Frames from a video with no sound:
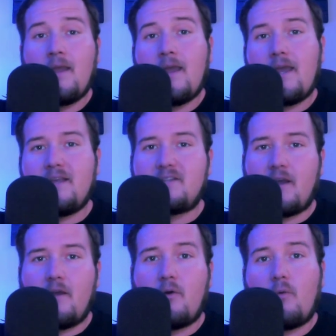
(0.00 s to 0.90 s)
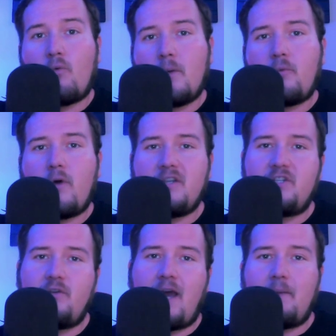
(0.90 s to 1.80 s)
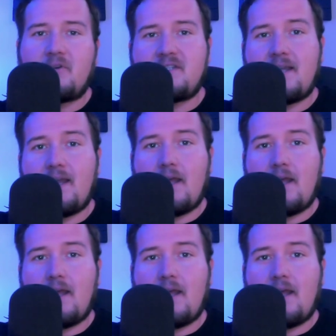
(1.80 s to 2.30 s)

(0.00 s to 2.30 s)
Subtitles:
His 1.29%